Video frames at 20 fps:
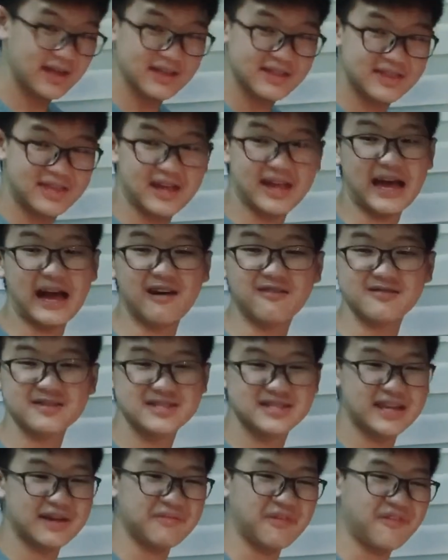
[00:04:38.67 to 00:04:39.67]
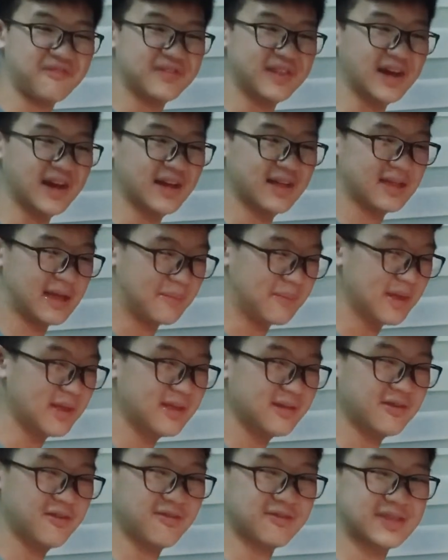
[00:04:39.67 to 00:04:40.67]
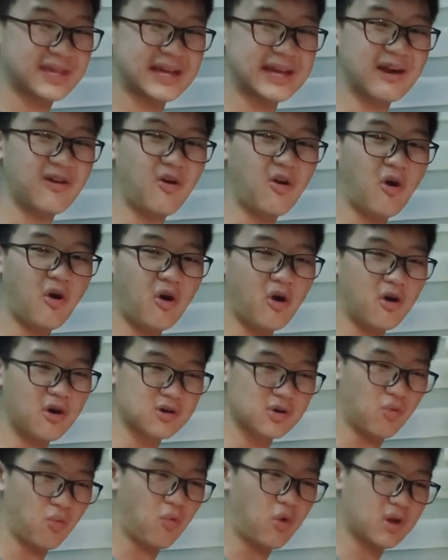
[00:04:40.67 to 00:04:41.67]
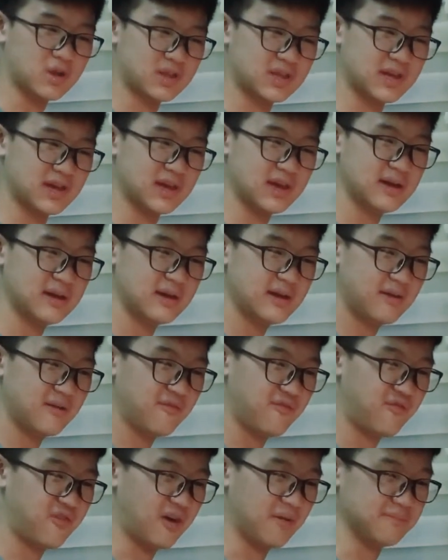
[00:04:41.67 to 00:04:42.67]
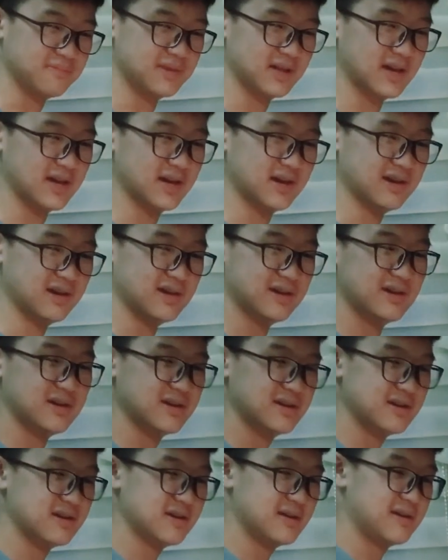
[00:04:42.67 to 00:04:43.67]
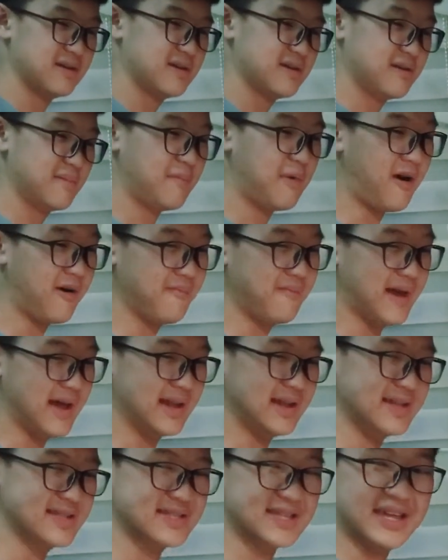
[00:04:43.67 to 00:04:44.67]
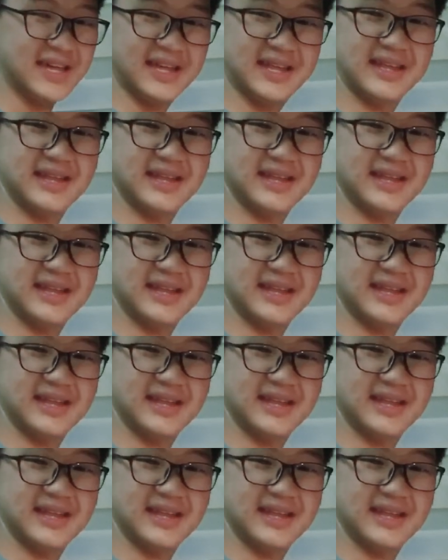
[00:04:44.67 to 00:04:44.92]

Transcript: take out you'll take out all the water from the pork belly skin.